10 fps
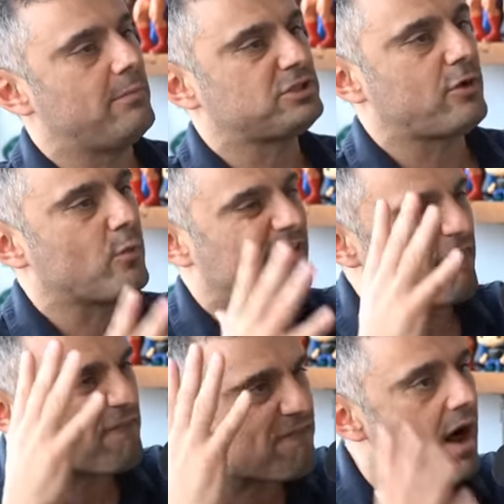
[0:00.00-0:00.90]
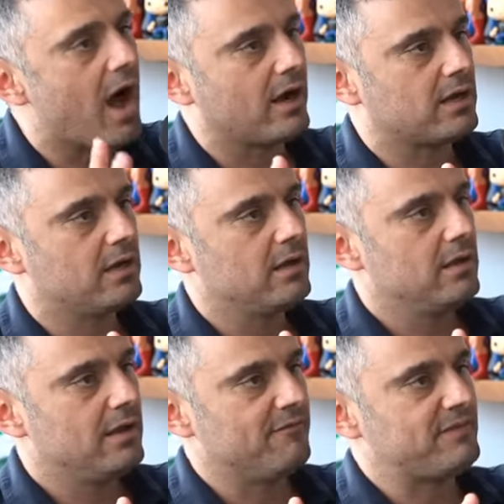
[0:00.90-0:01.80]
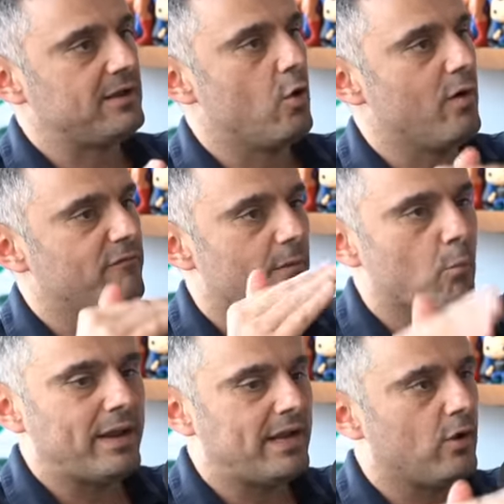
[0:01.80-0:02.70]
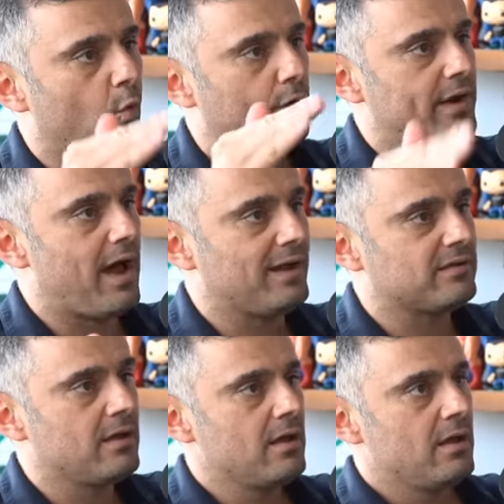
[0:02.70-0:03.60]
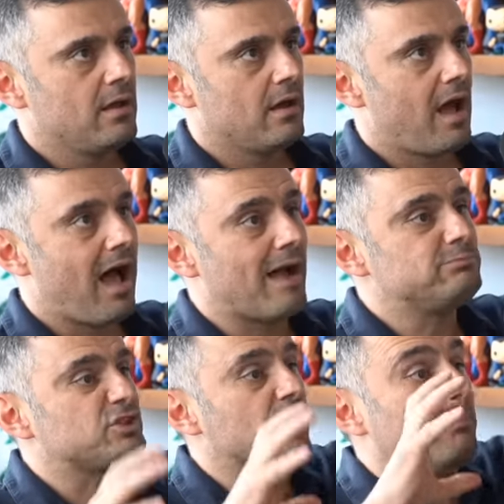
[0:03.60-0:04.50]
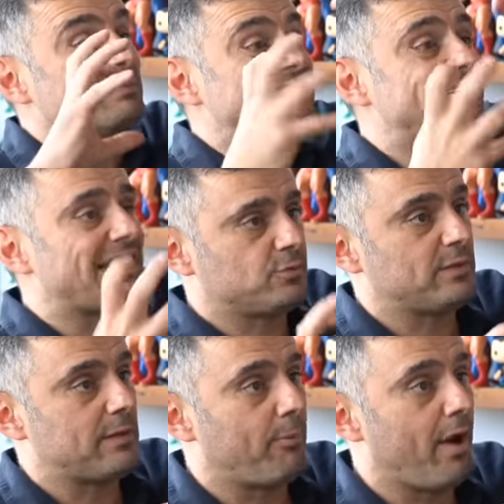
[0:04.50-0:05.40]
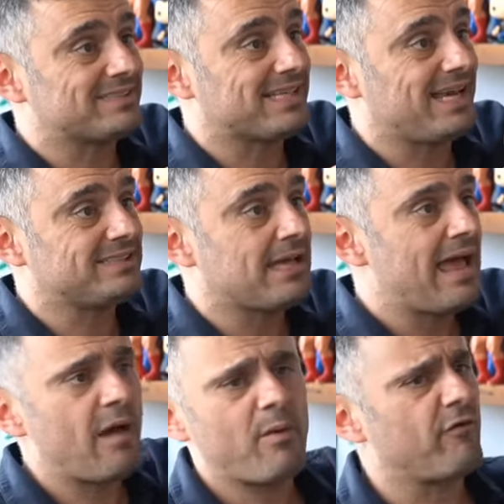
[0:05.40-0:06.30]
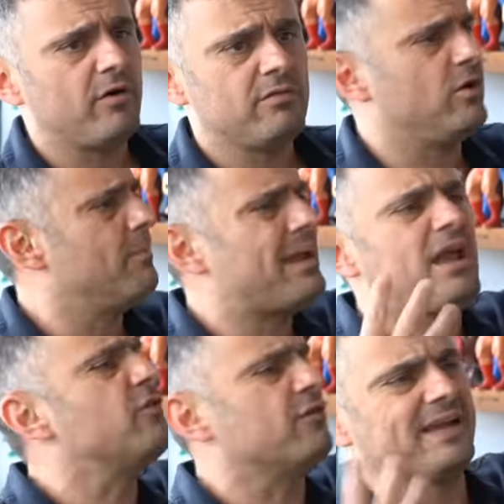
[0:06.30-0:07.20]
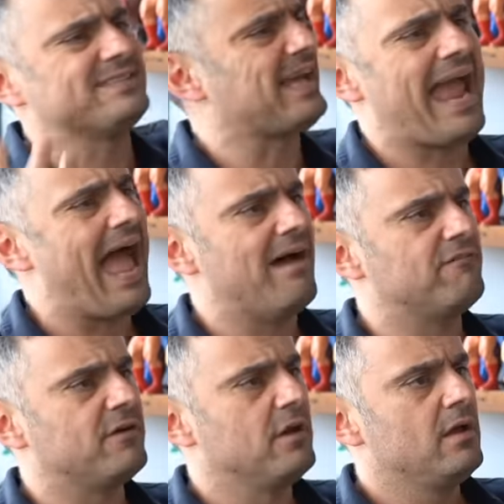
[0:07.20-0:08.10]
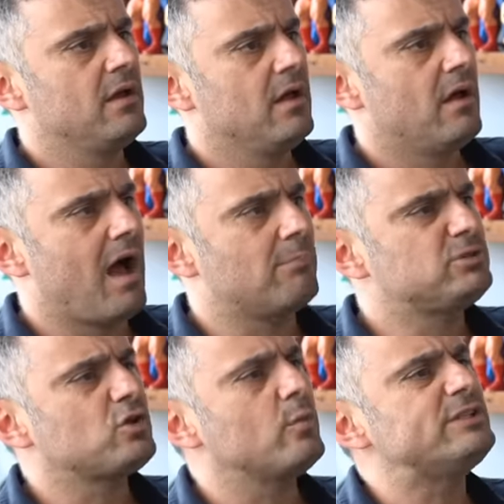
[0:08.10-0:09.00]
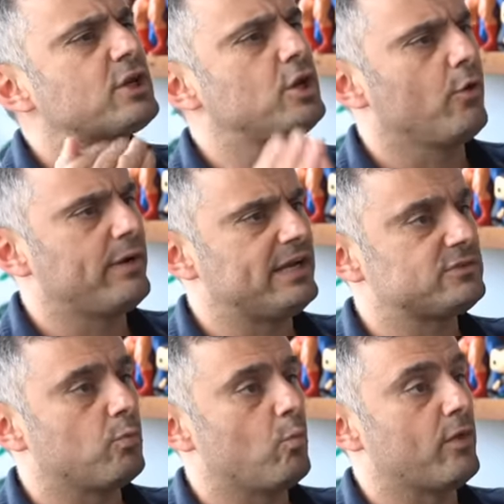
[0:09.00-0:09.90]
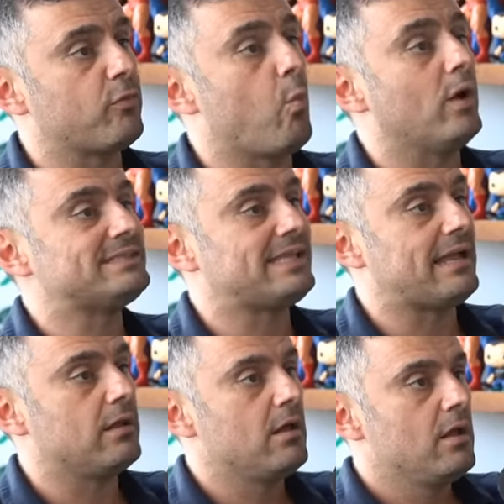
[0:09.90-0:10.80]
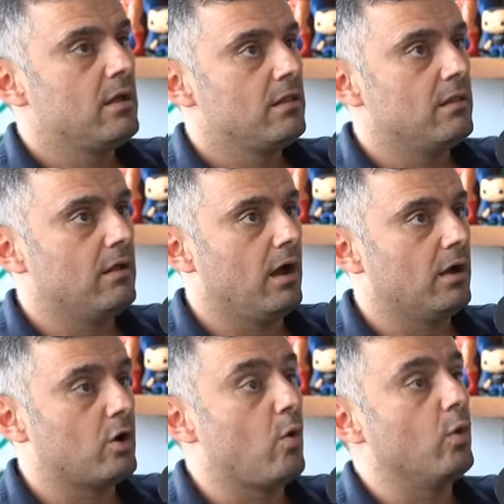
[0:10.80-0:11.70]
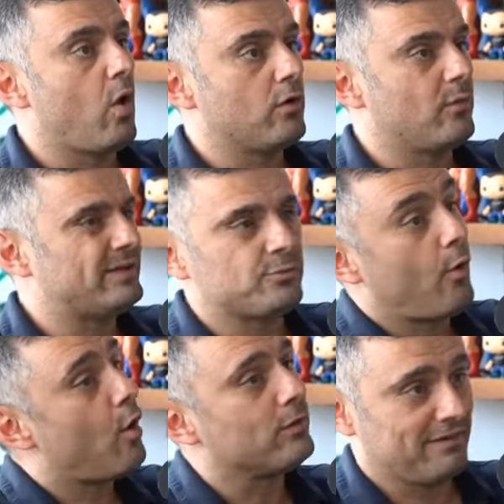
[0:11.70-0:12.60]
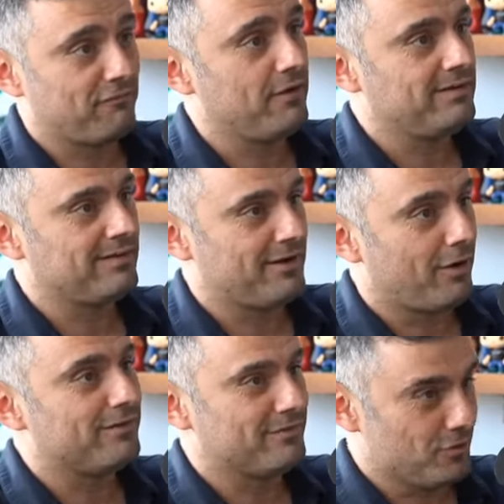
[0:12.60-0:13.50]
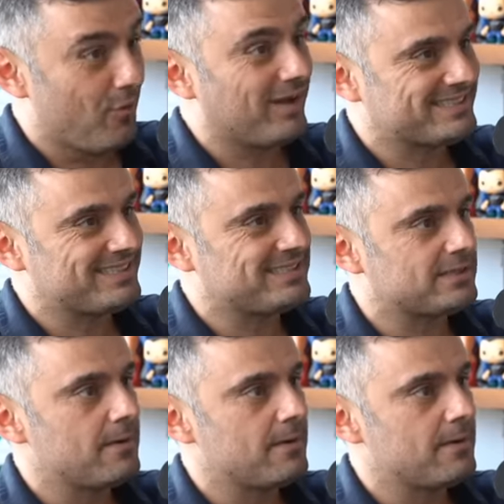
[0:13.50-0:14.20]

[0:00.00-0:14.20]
I don't give a fuck if they know if I'm winning not. I'm just obsessed with the process. However, there are many other things I have. I'm just always curious with ones that uh, go along the way because we're all different in our nuances.